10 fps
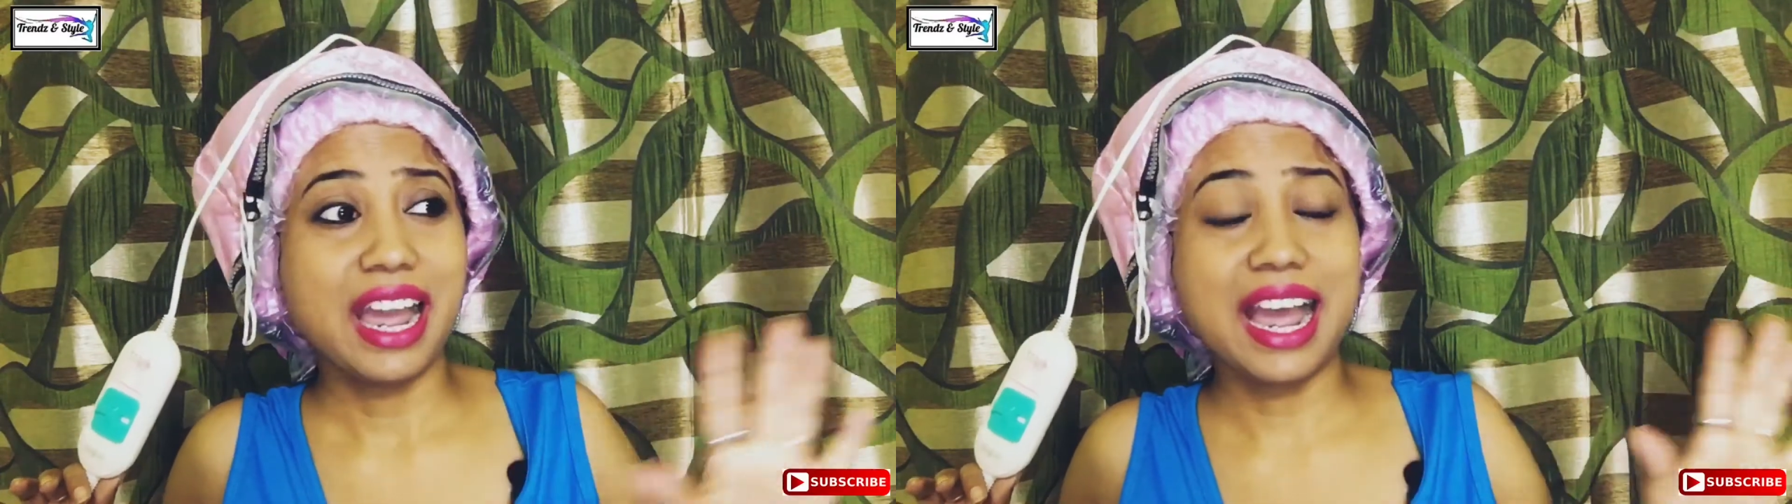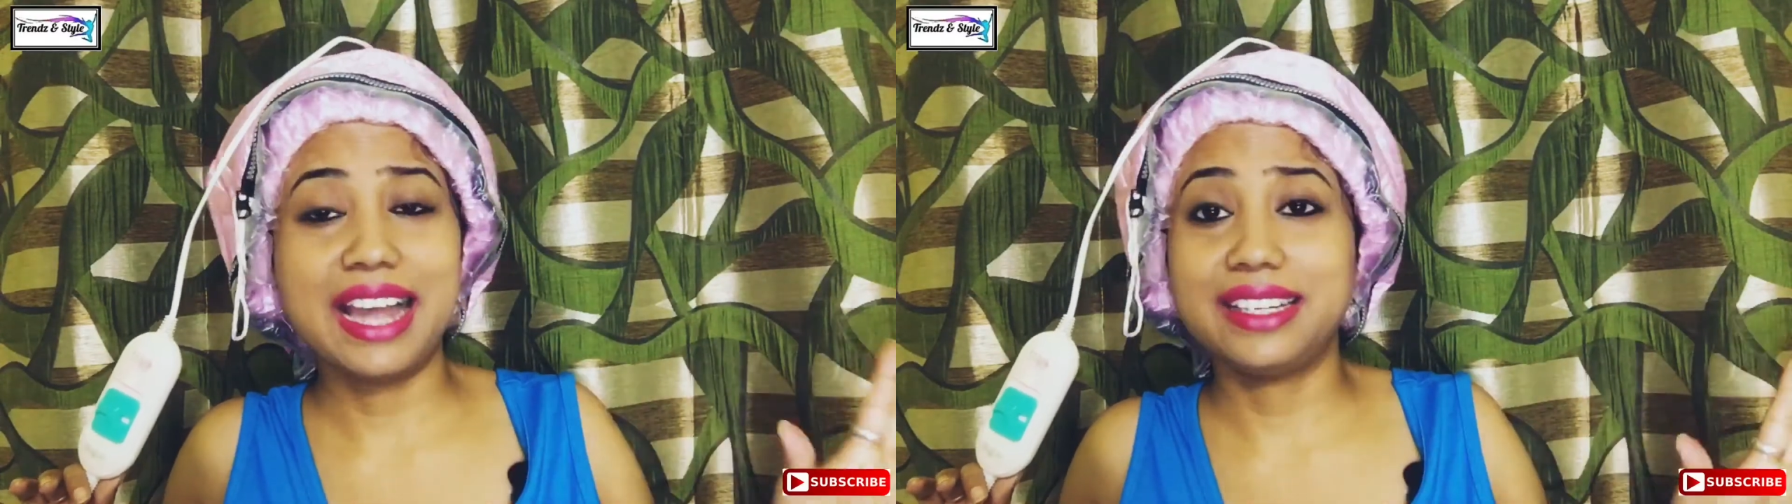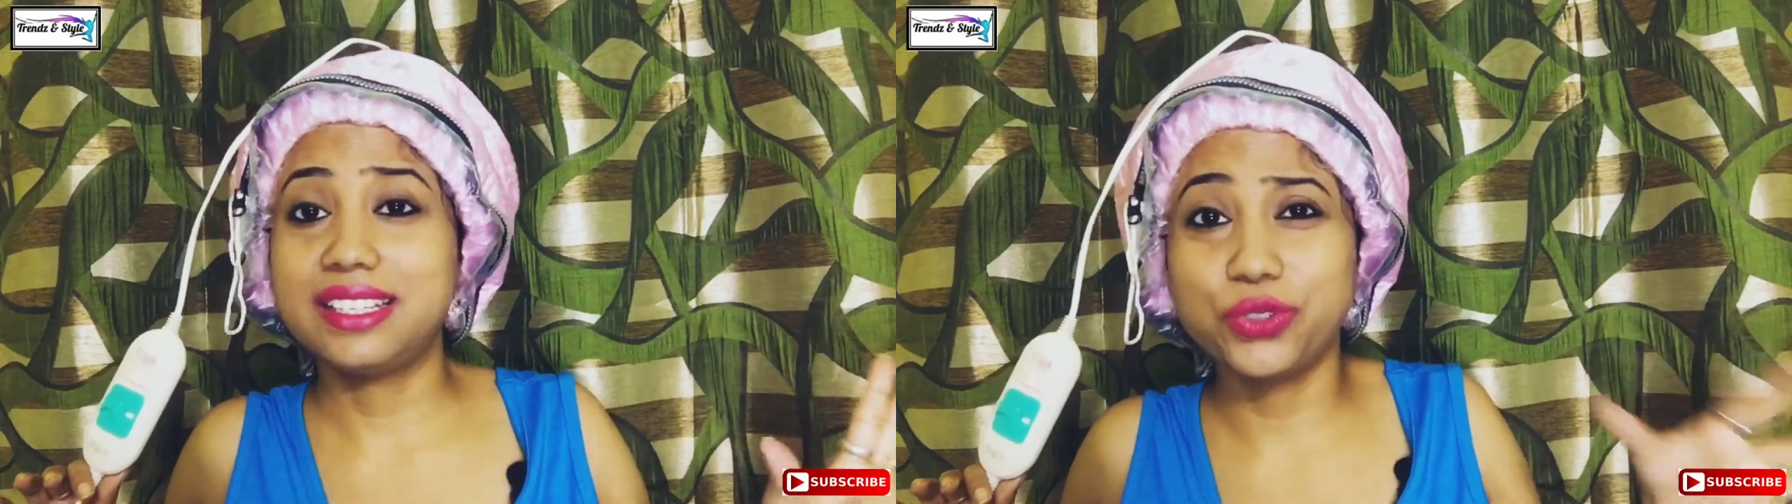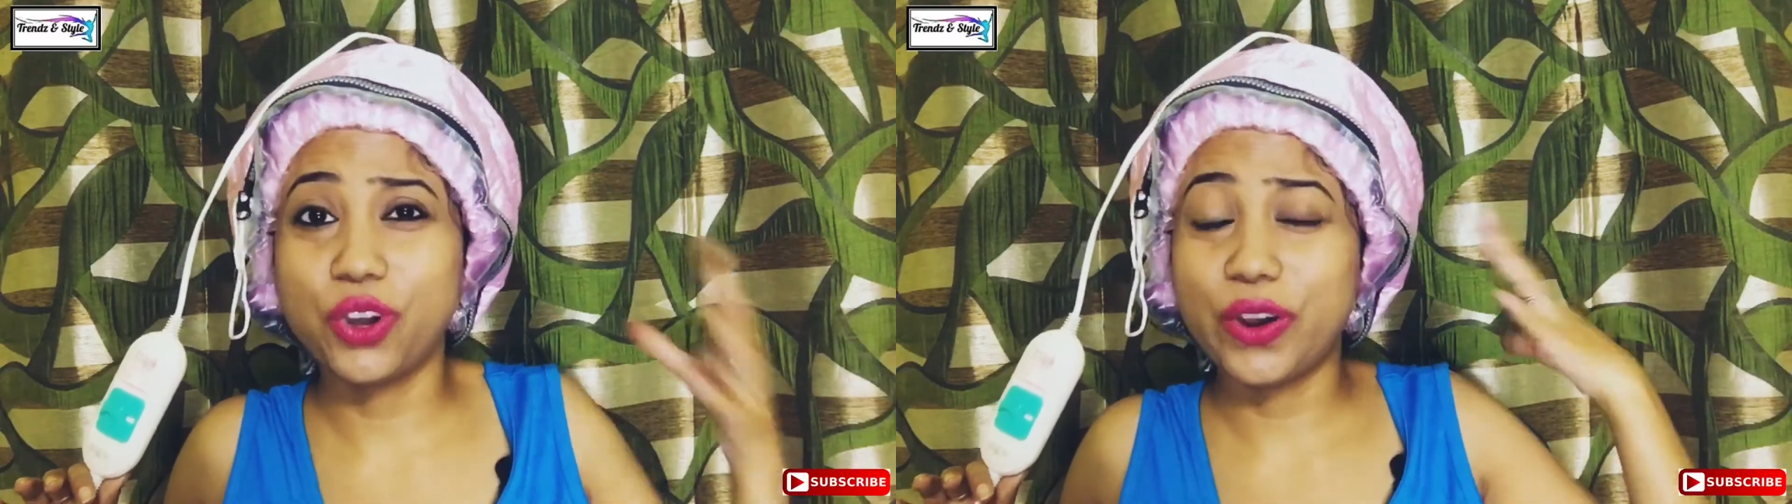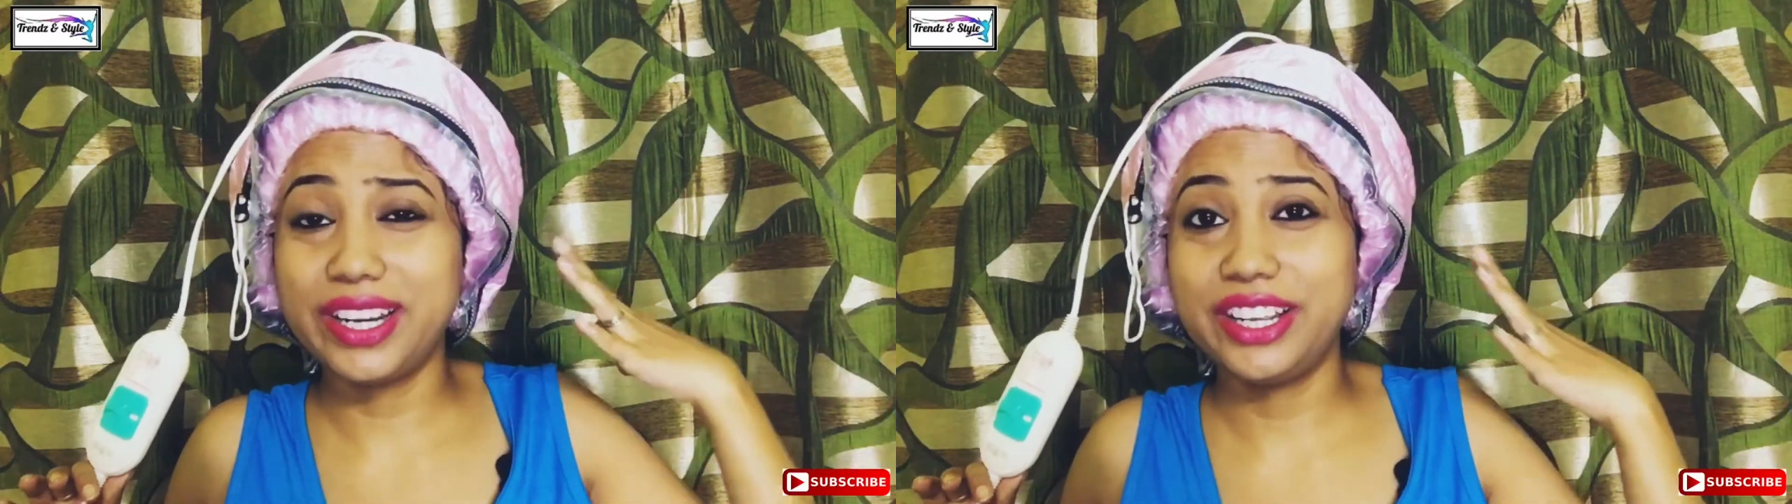and the
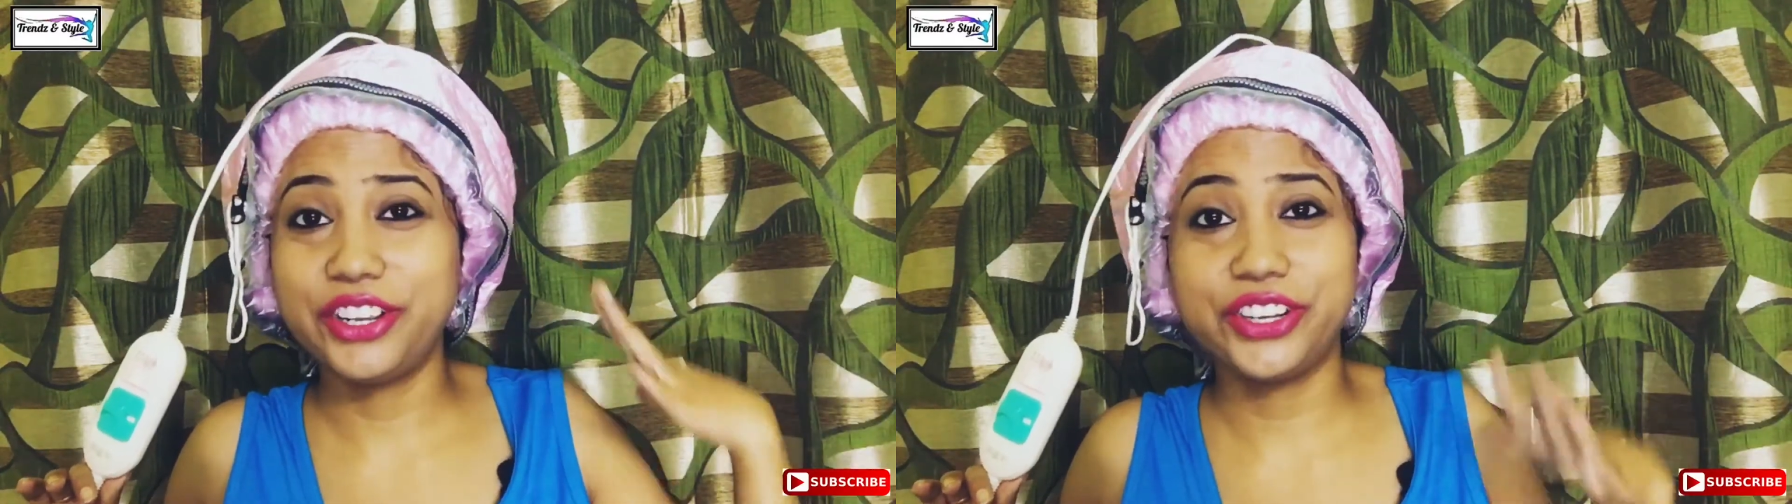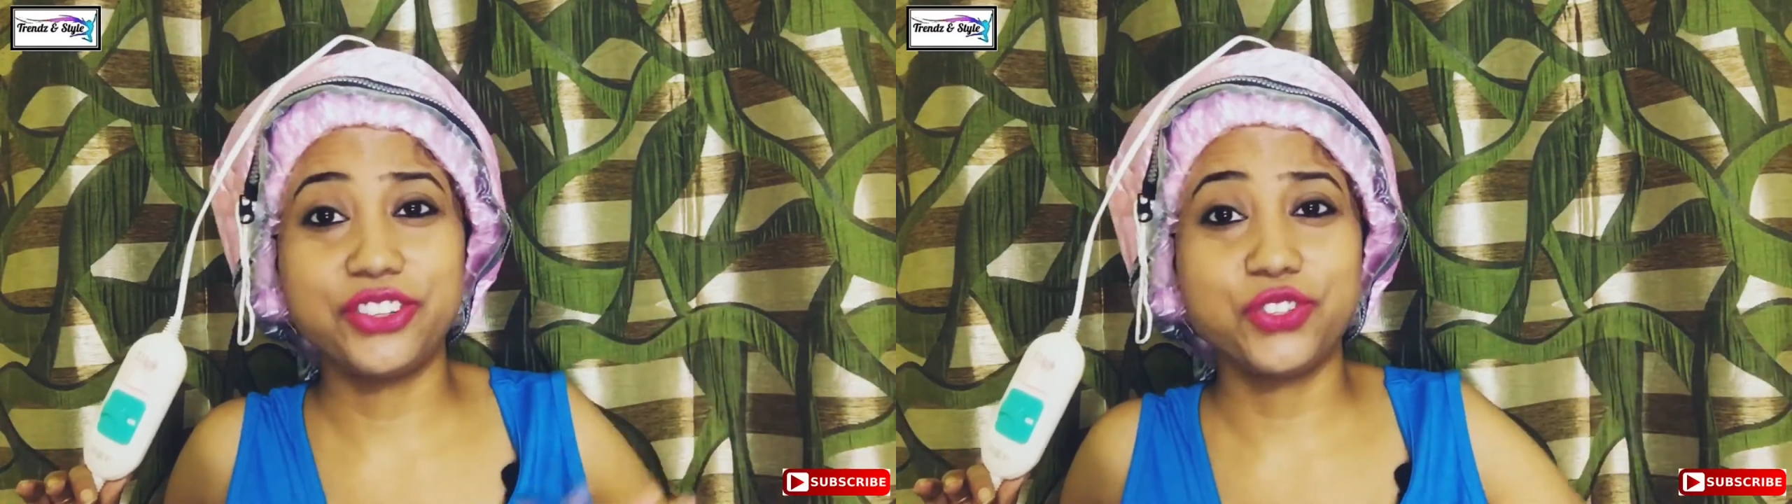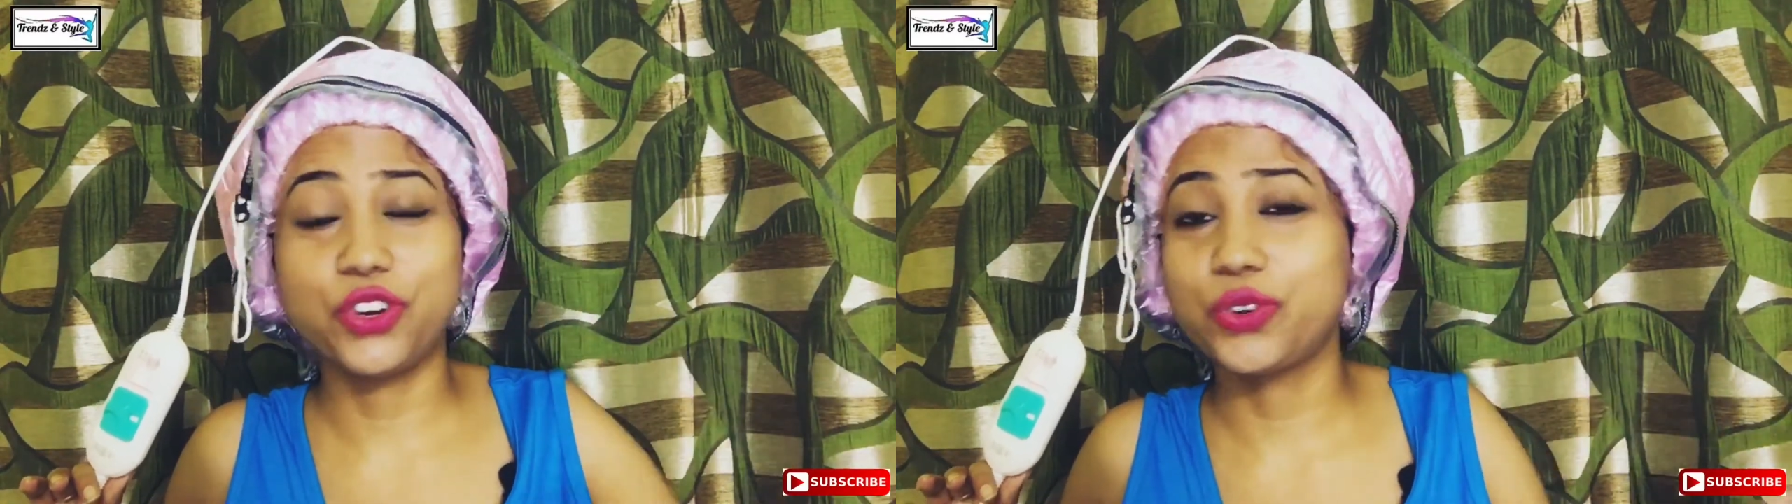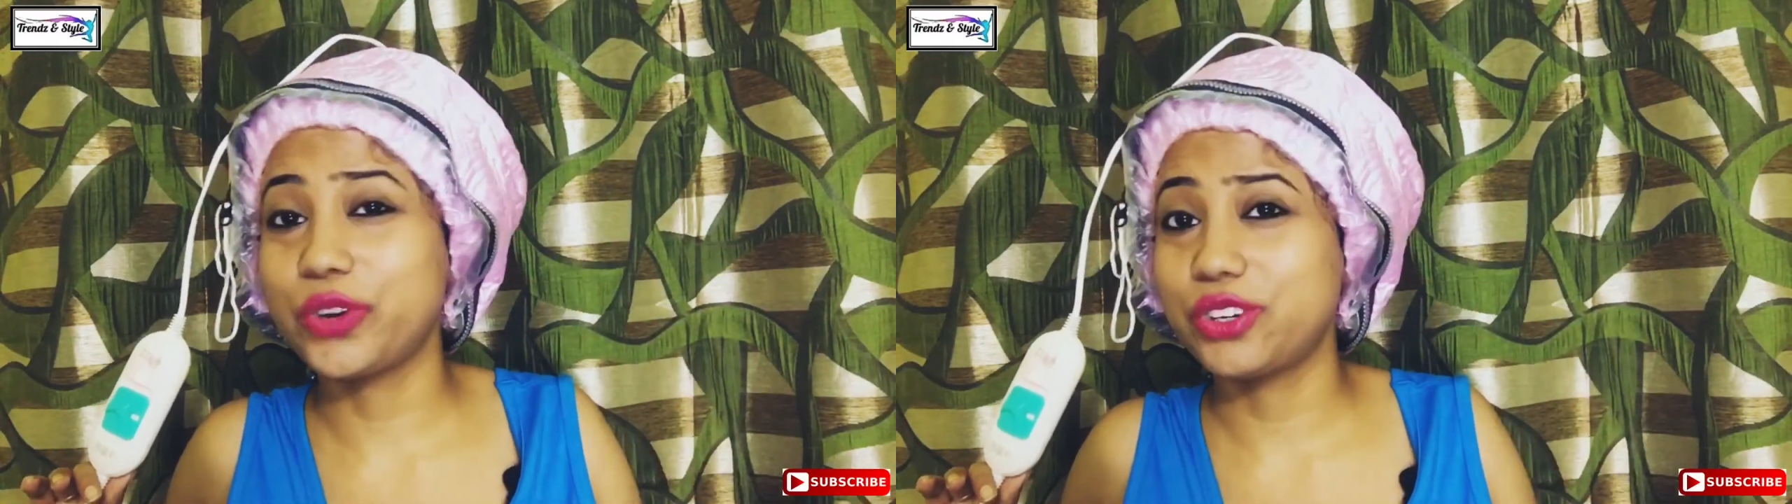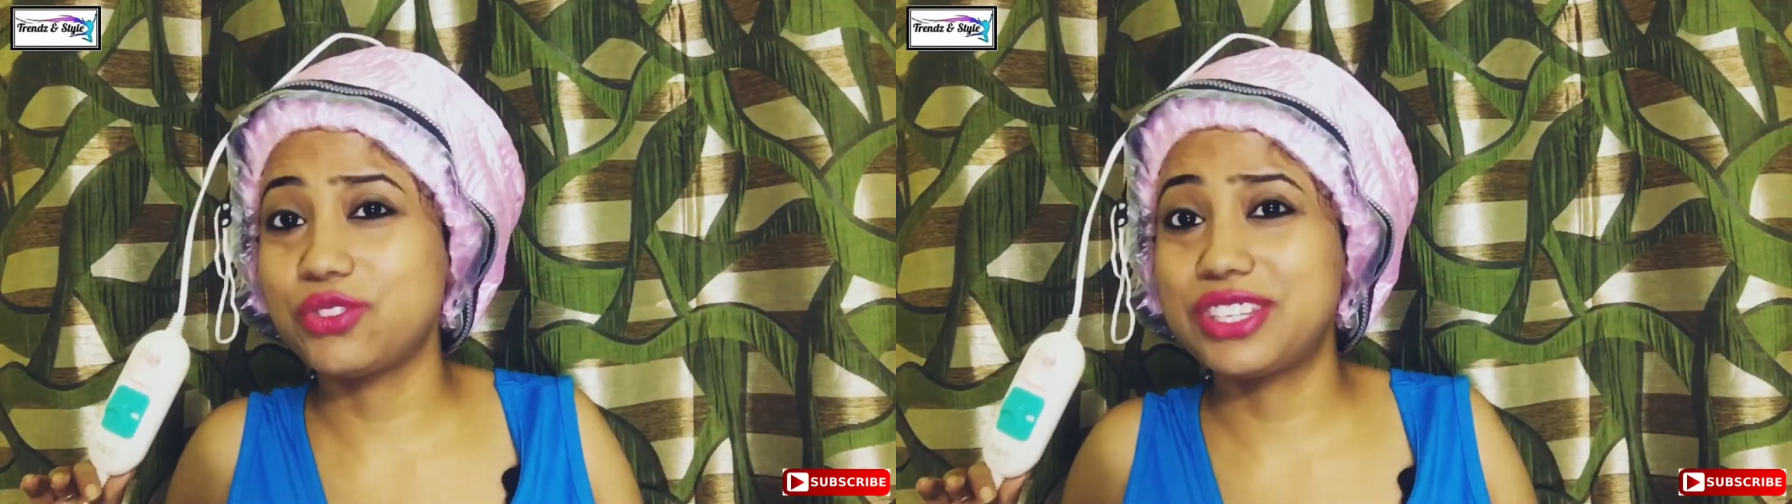oily hair is not going to